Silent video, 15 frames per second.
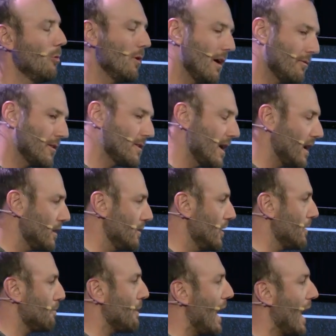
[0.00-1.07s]
Well, we have to take a
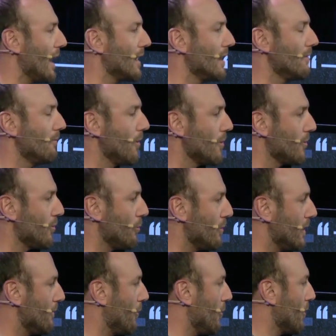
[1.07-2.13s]
look back at verse
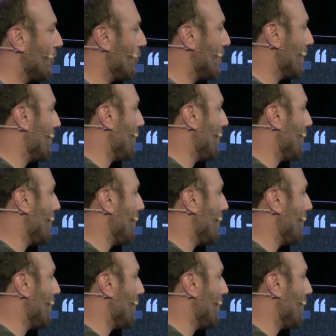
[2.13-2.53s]
24 and